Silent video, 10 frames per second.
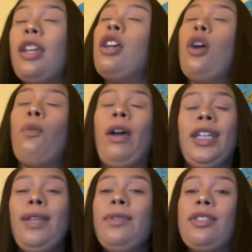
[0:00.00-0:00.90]
While
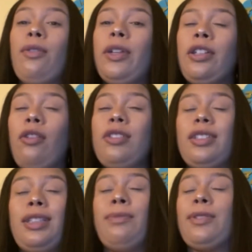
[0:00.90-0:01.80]
he was going ghost
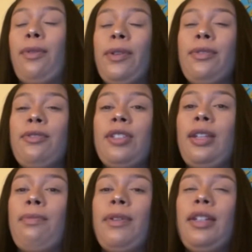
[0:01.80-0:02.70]
because he was going through shit,
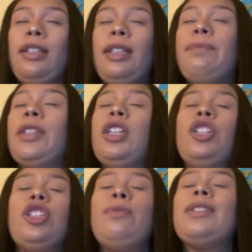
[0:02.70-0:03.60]
apparently,
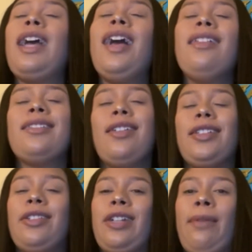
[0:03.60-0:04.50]
she was hella
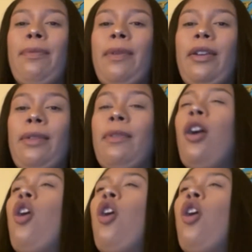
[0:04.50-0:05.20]
talking crap about him.